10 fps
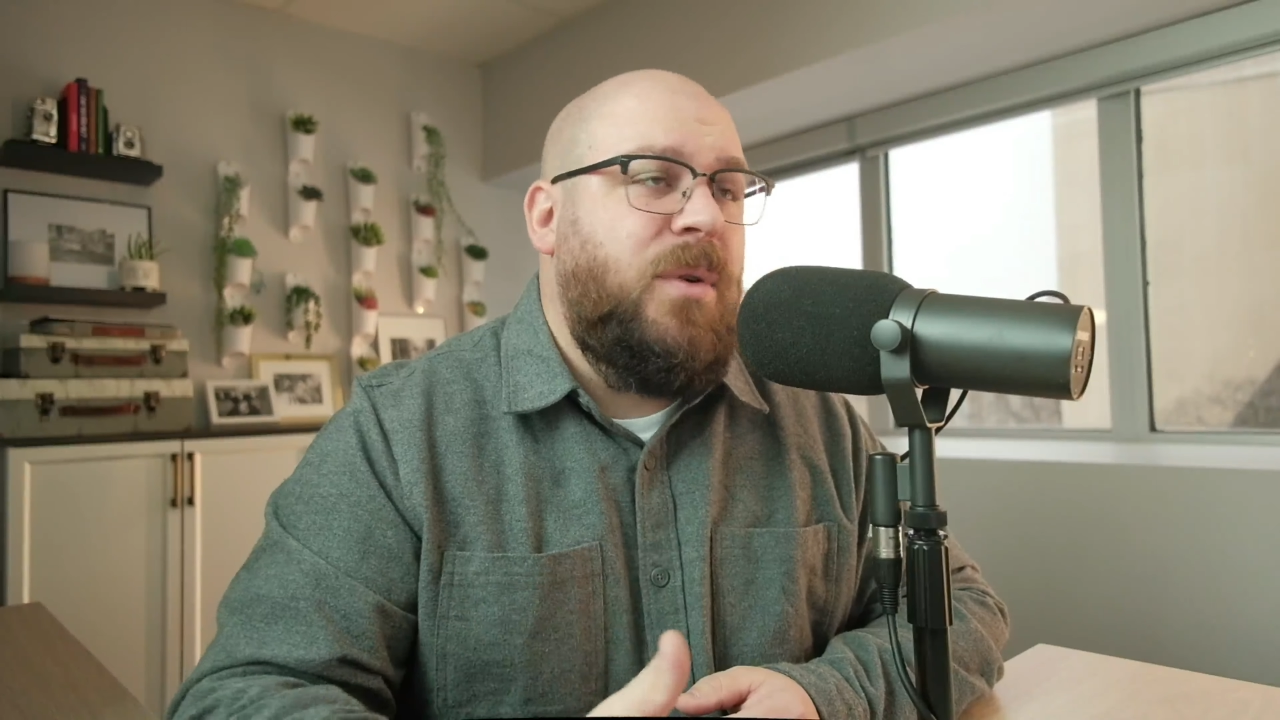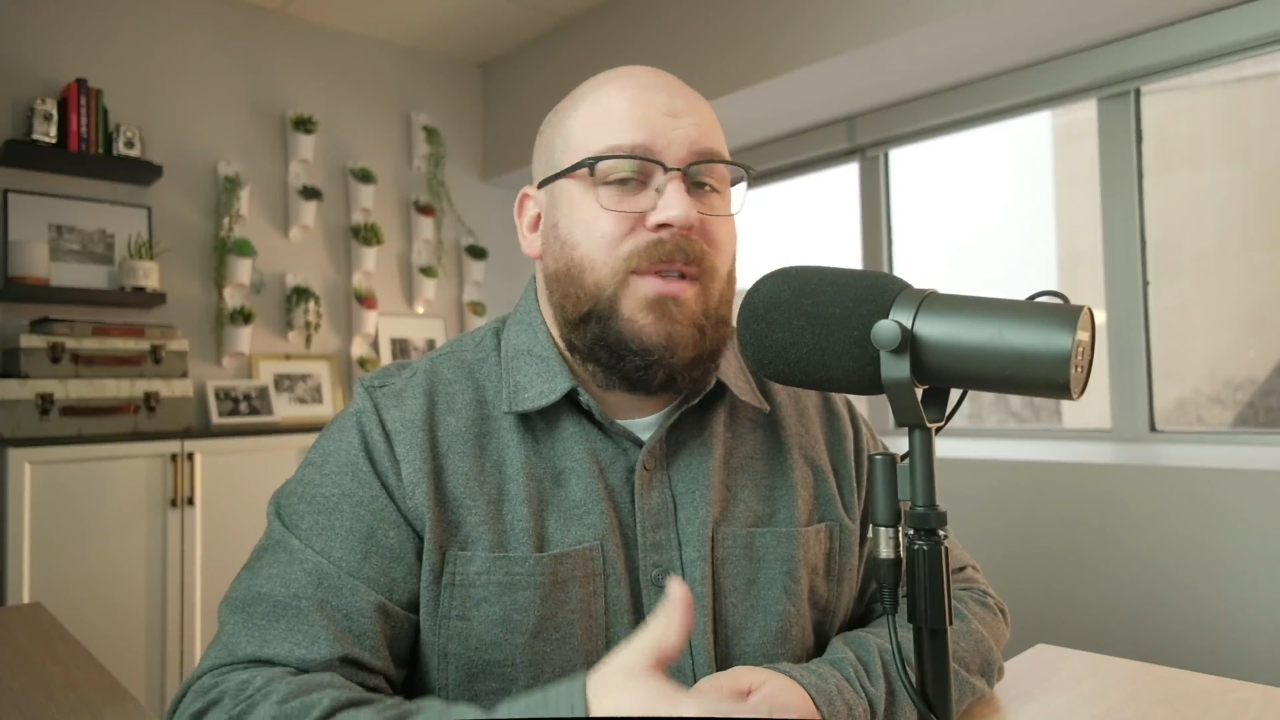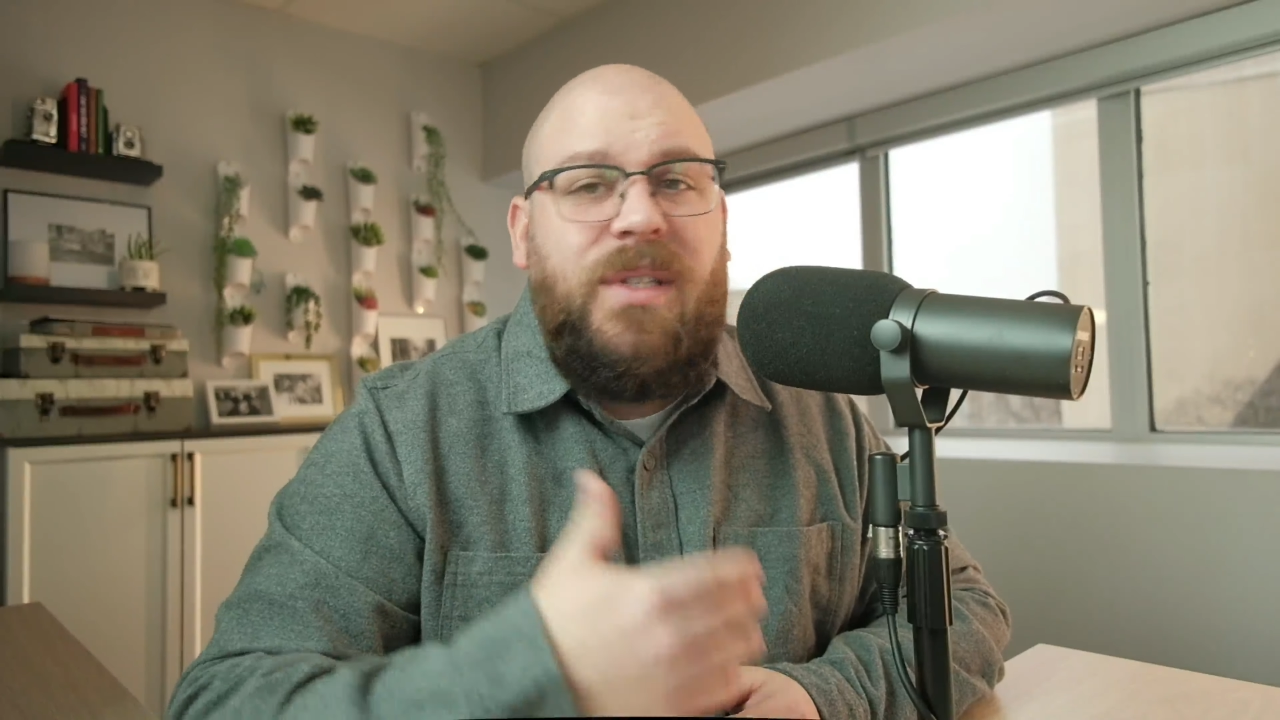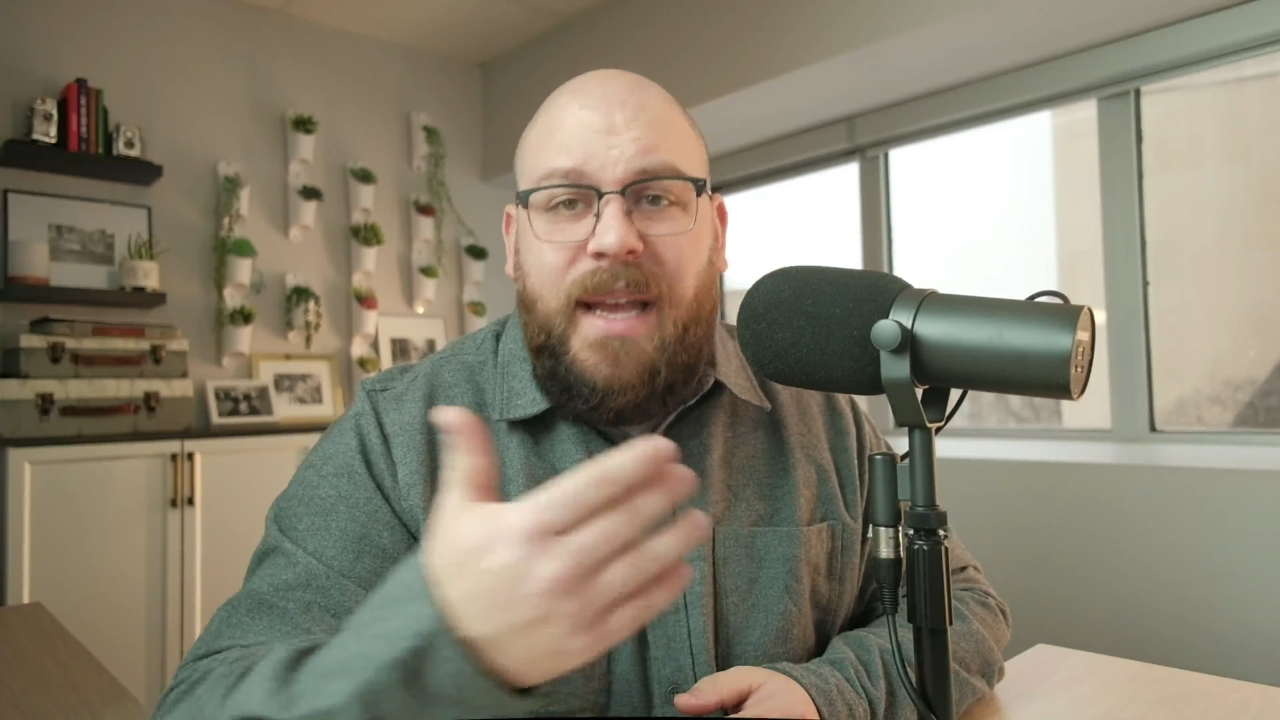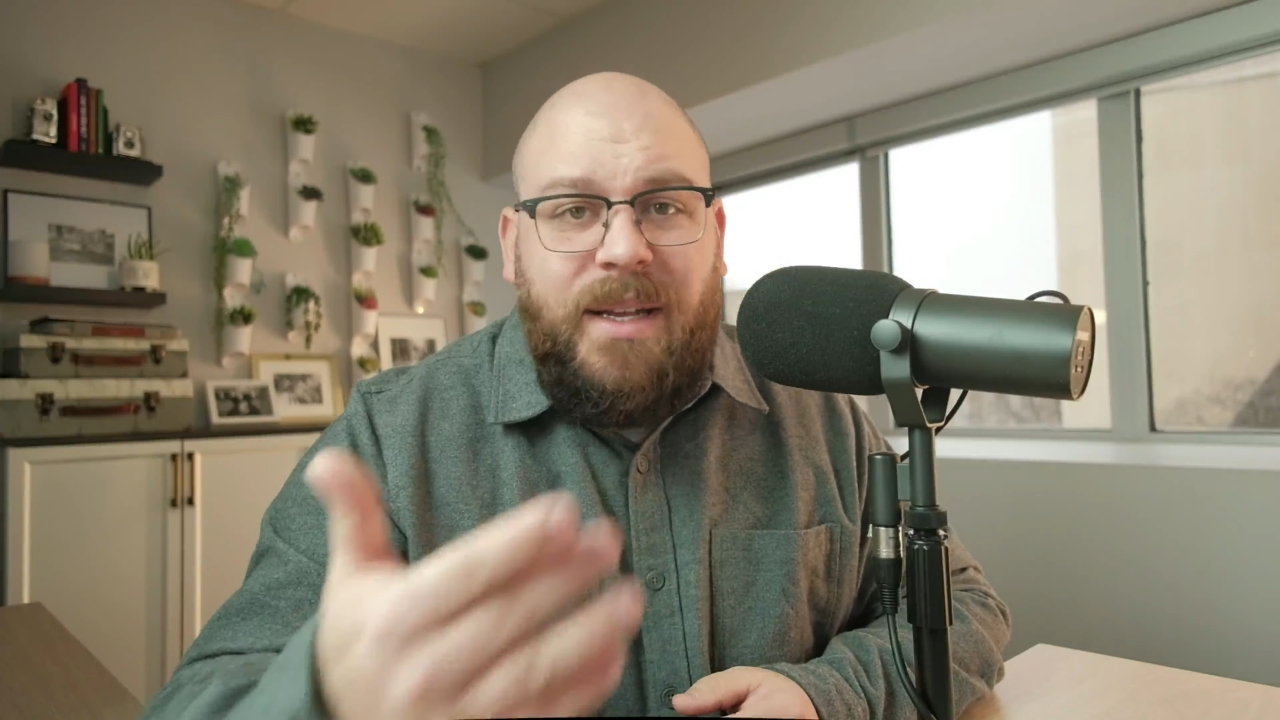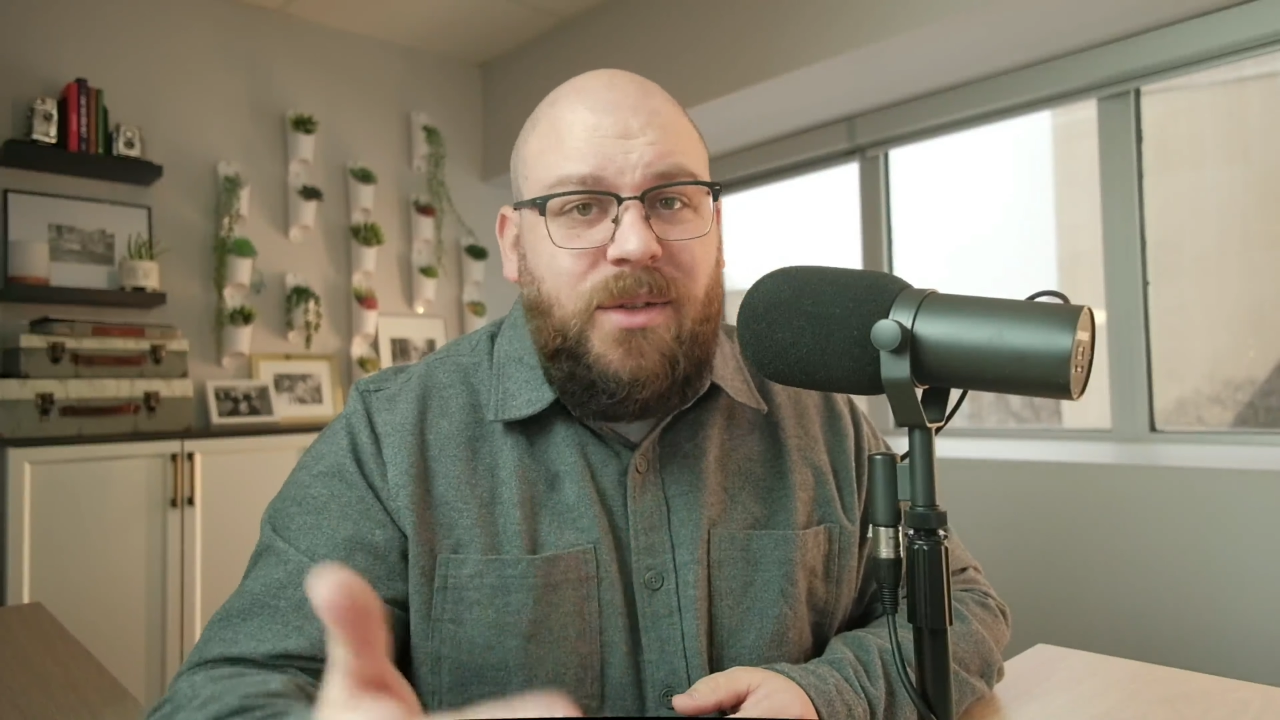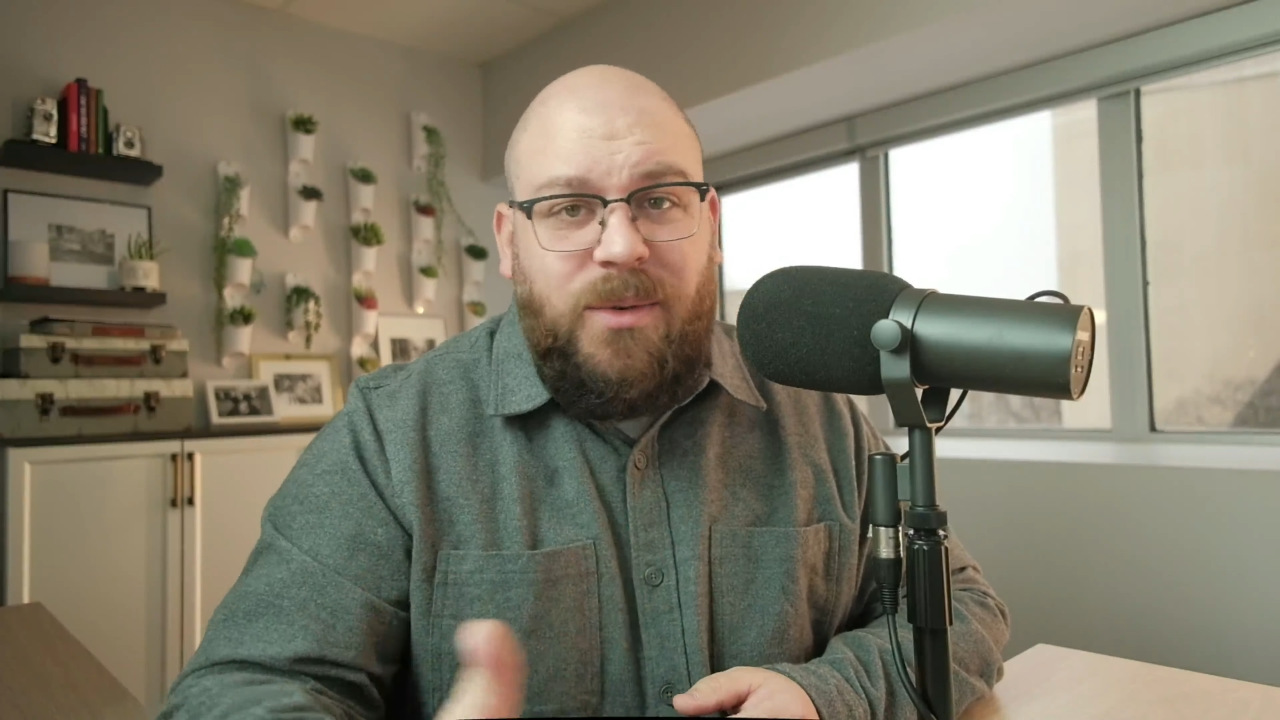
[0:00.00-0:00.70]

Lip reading: 6 or